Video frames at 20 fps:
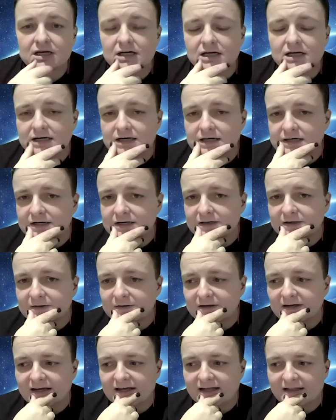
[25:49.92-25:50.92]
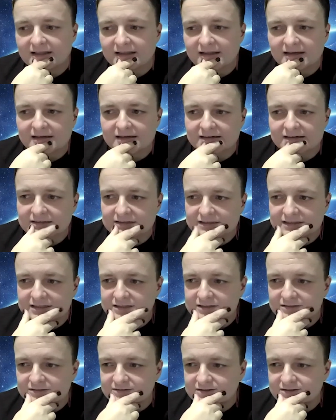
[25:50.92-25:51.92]
And
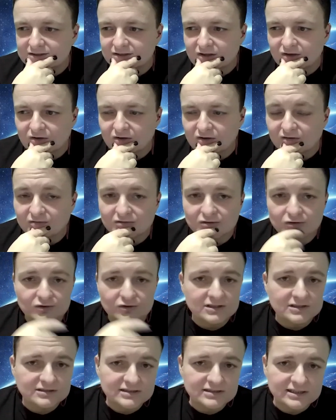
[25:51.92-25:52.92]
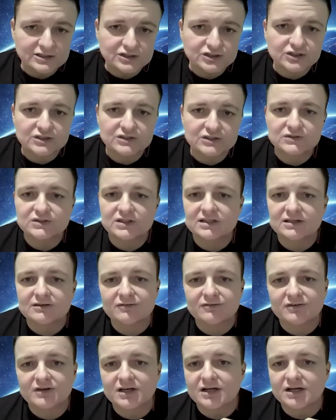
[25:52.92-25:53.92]
in even organizations that I
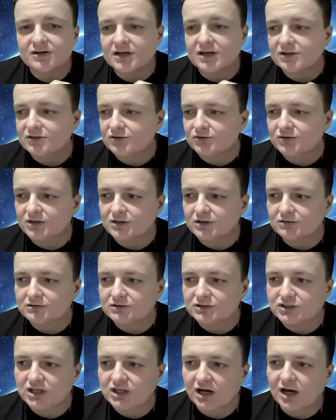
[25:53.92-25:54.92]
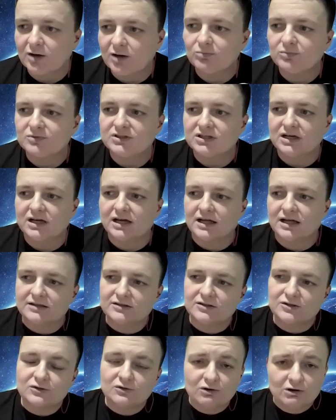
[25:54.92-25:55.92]
think are not doing good job, that
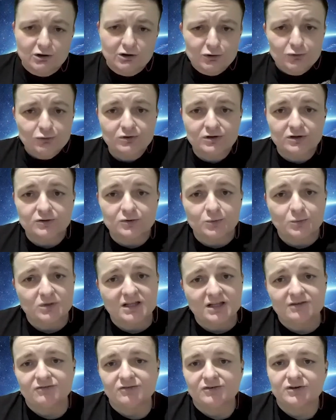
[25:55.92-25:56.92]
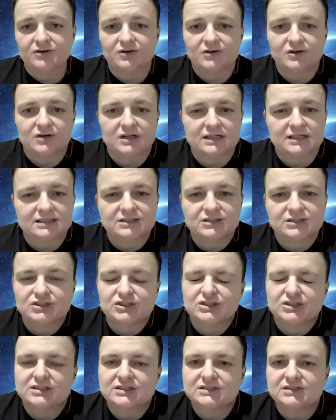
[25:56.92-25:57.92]
are crooked or whatever, it's
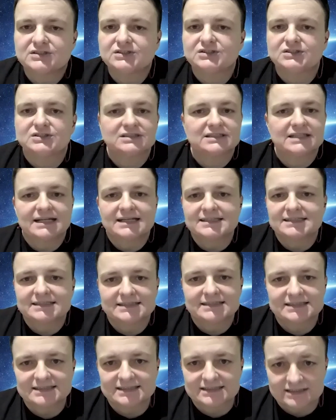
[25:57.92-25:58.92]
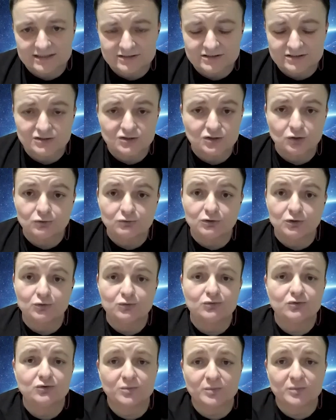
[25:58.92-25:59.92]
just that's a no-no for